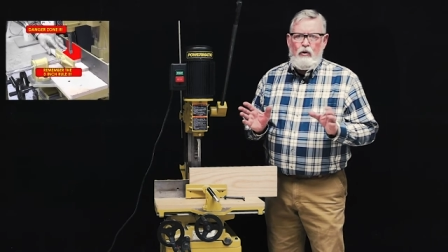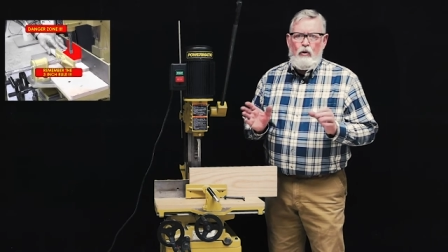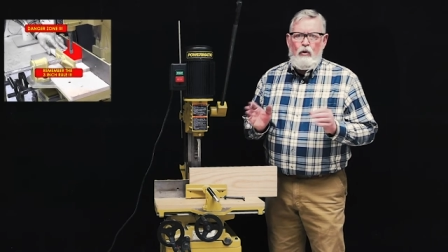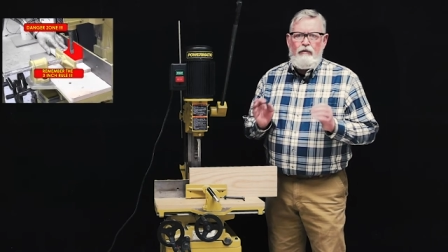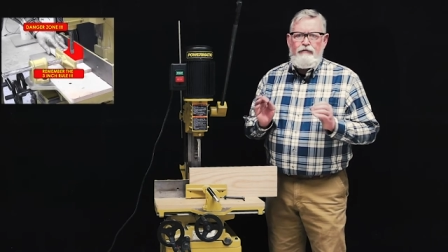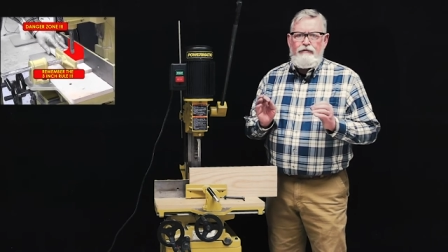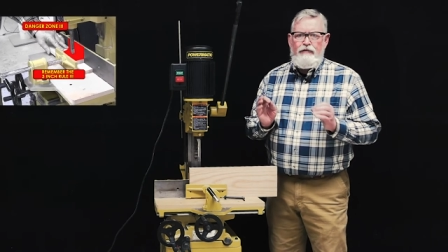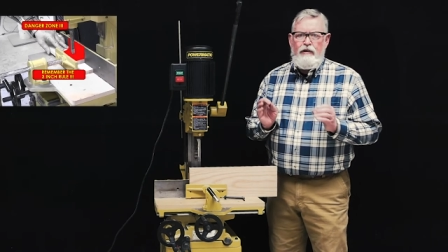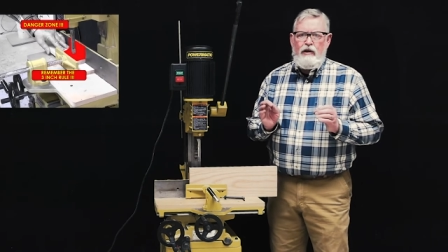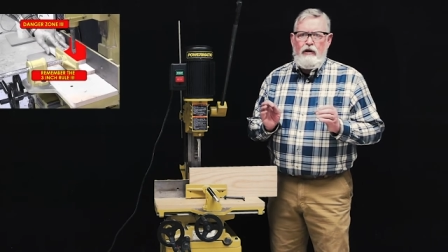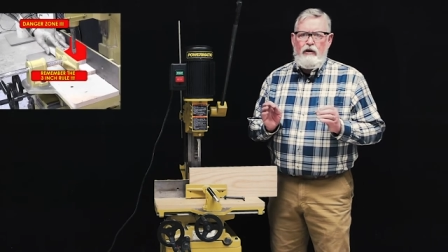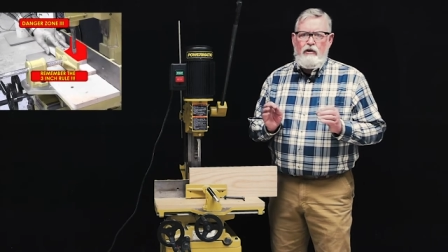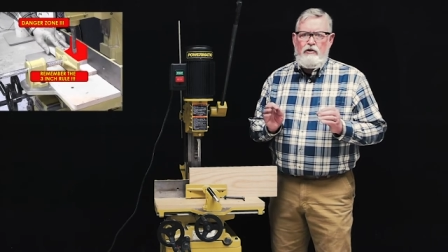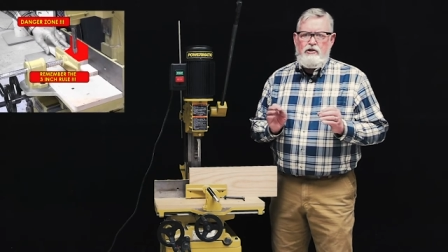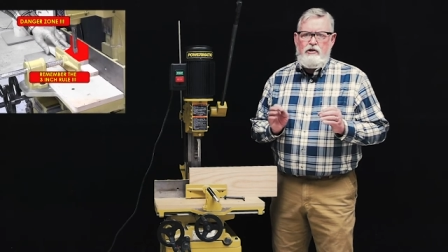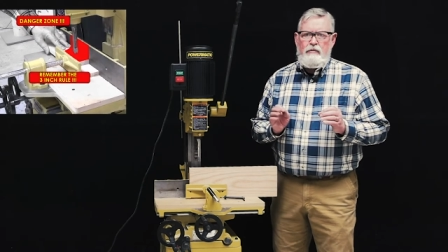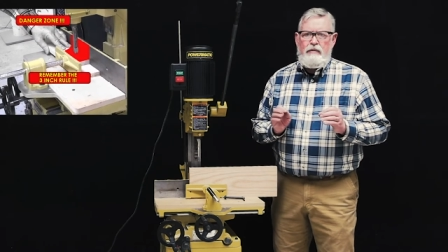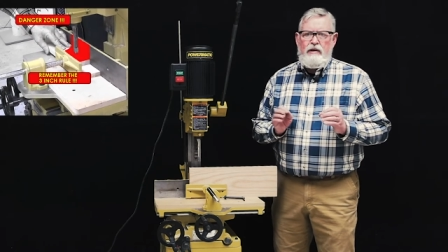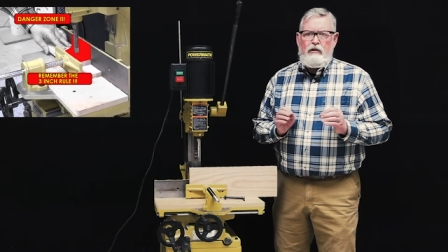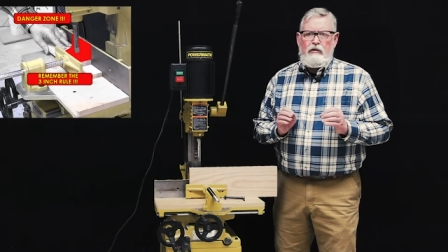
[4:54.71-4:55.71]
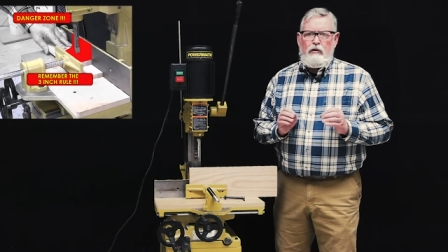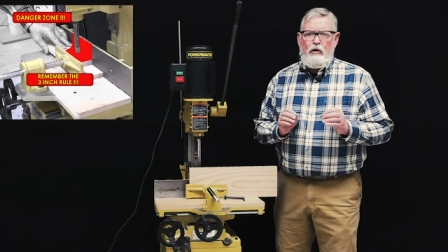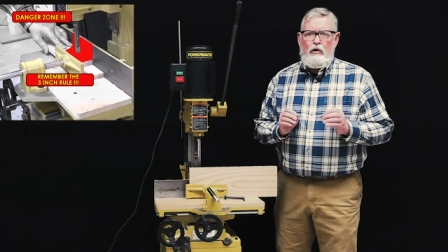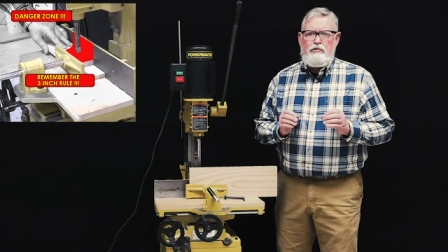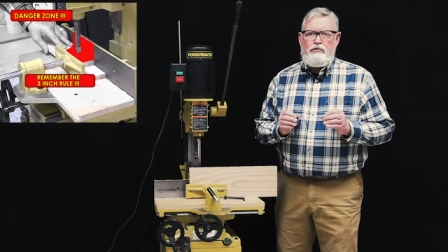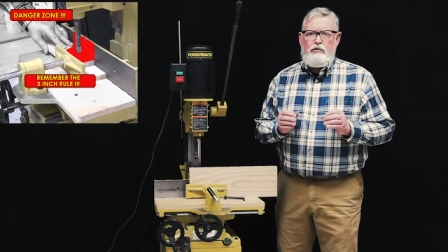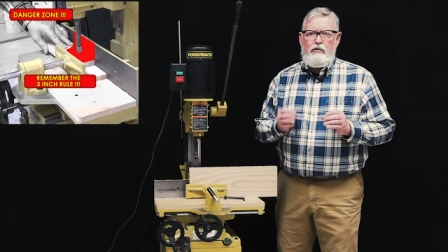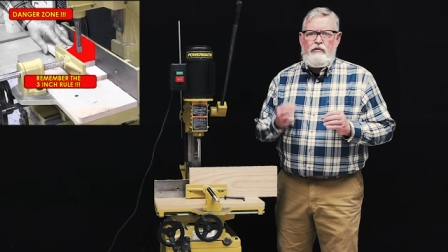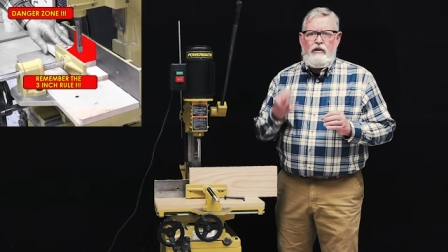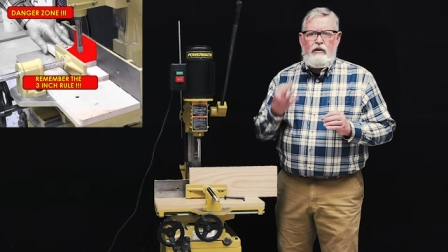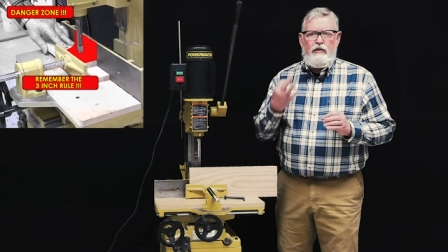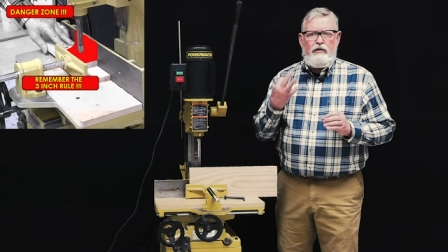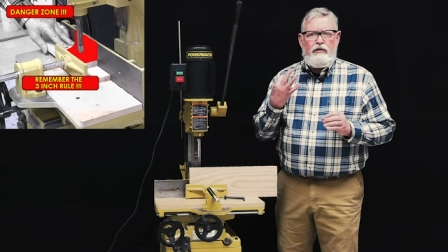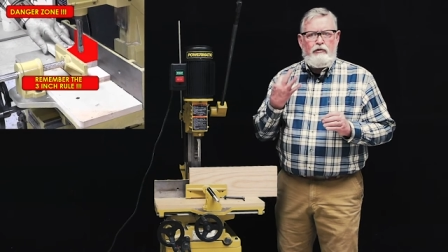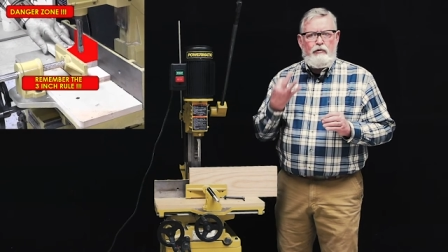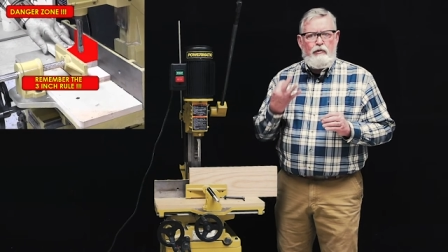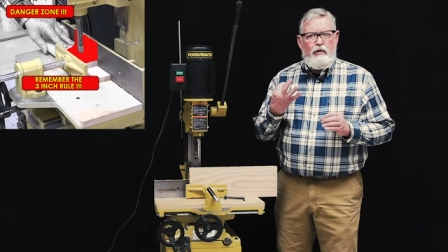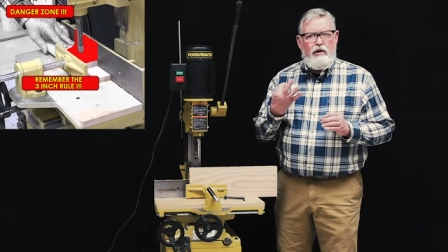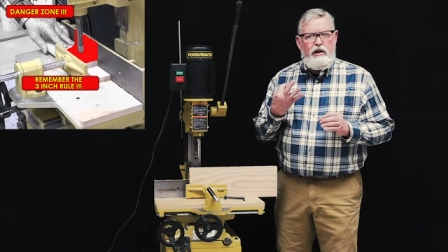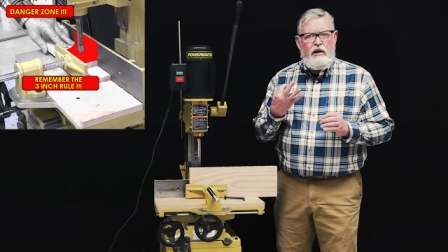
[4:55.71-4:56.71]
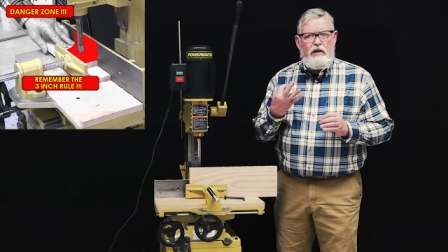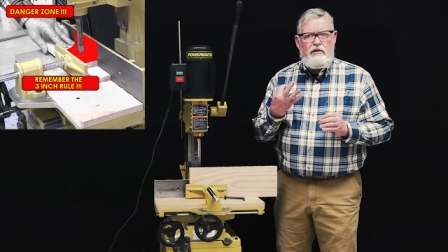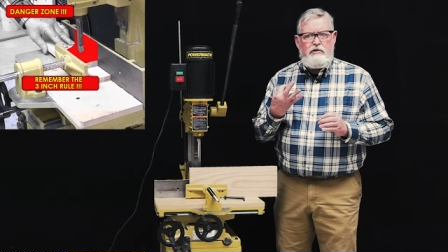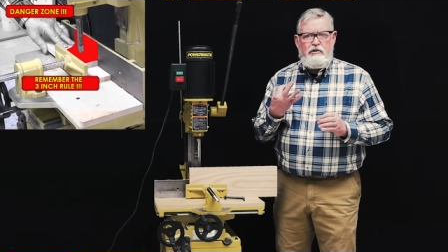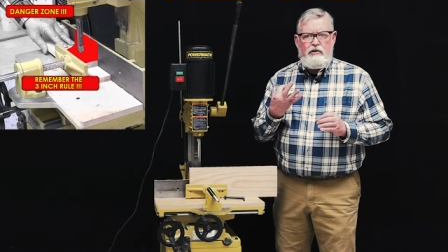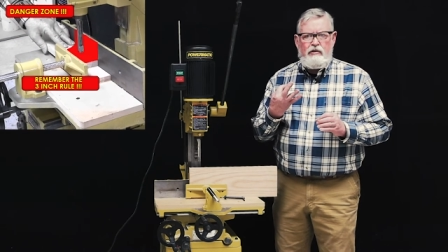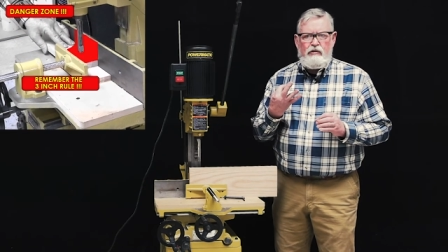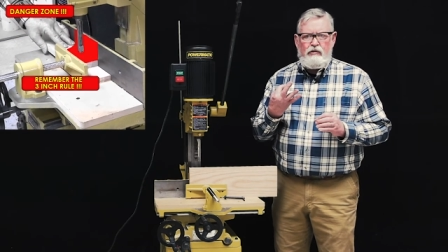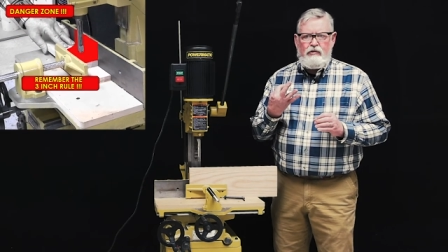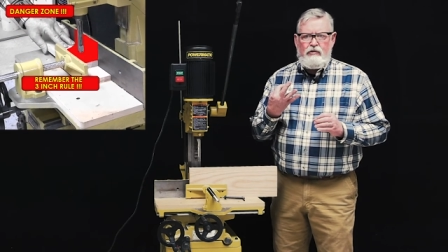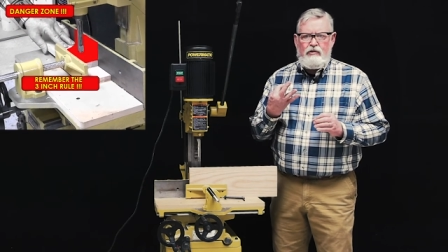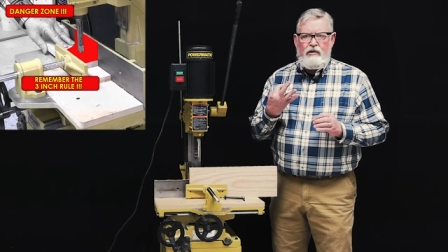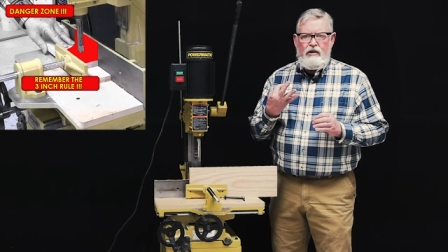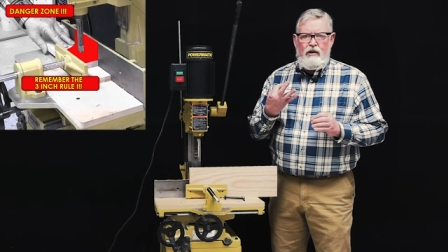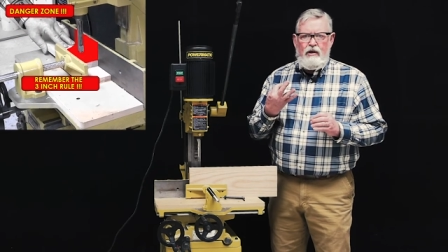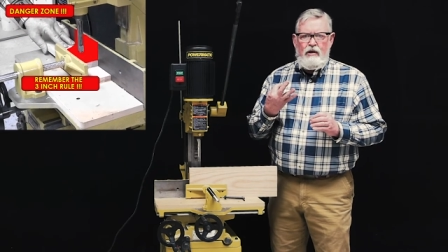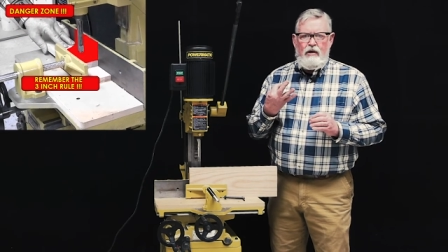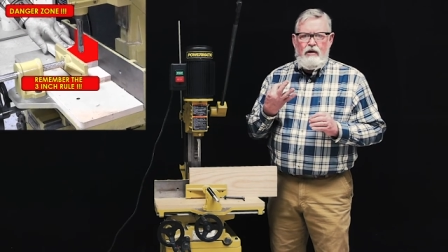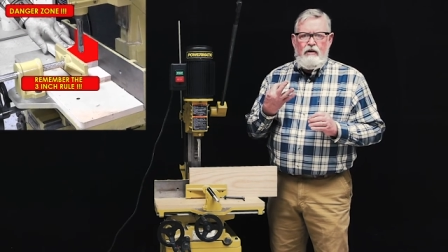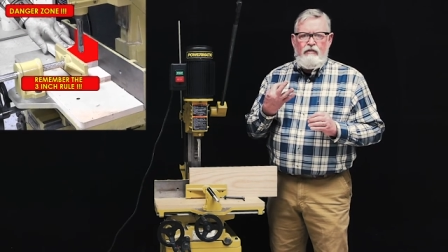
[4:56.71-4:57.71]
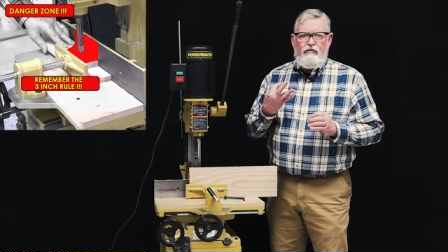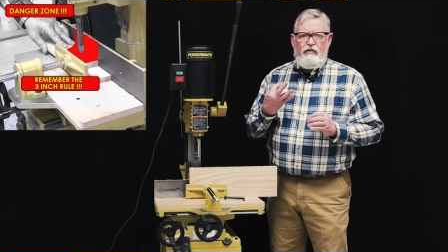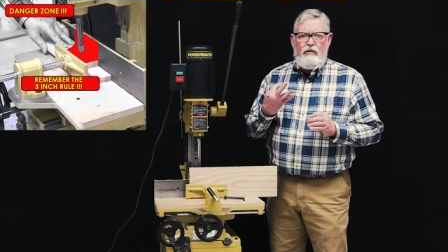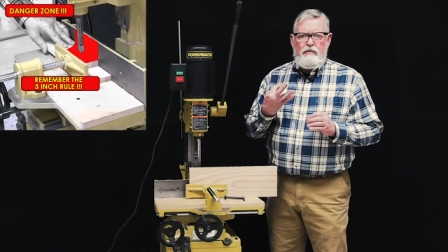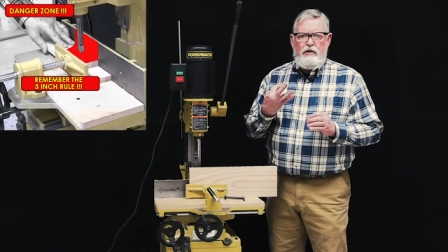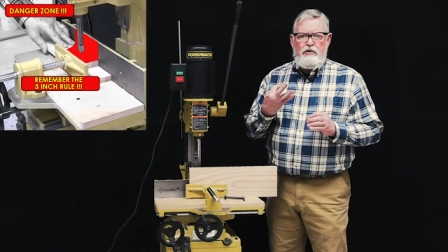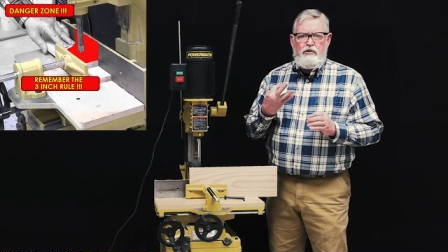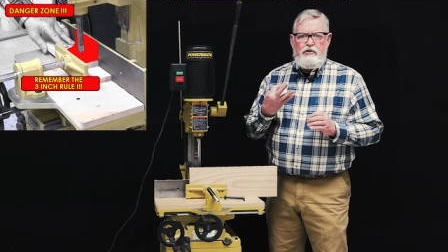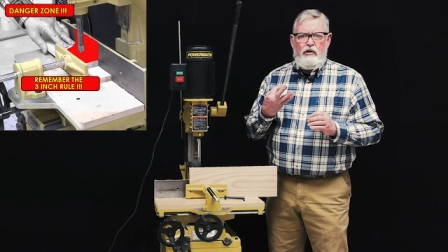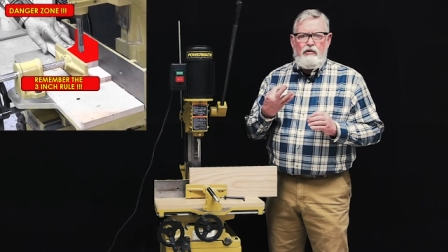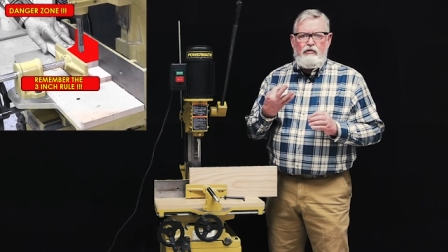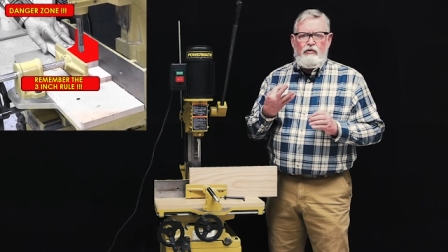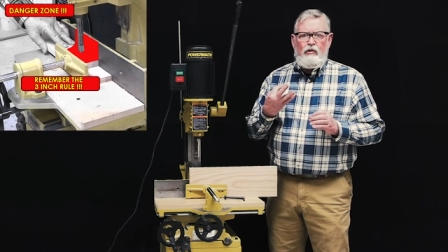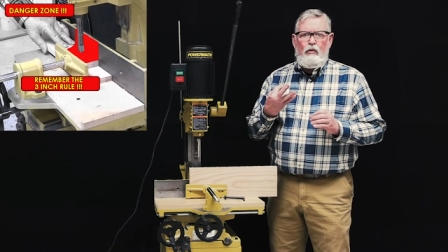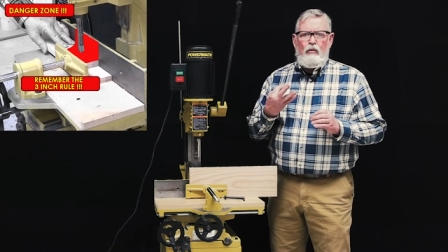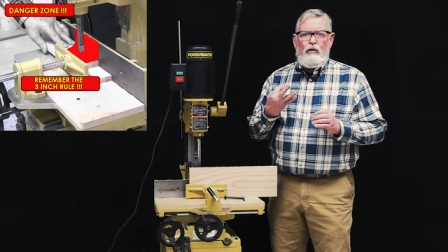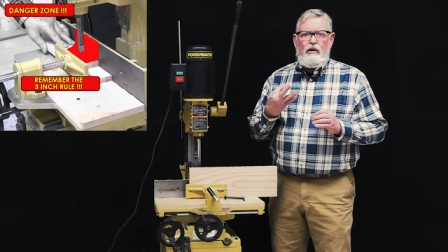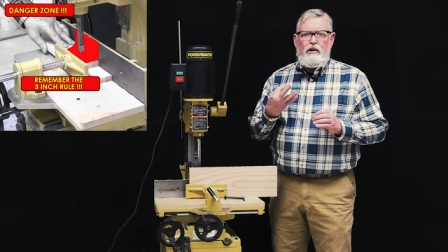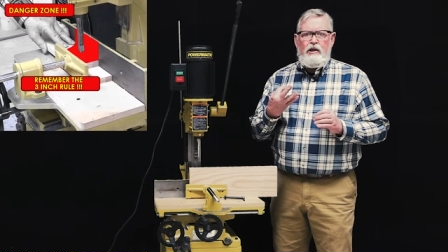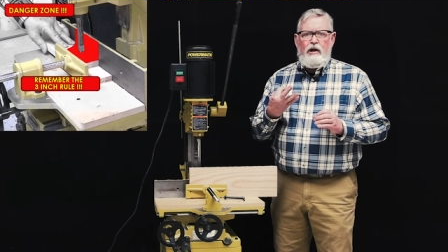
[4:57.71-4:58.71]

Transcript: or fingers to be closer than three inches from the chisel when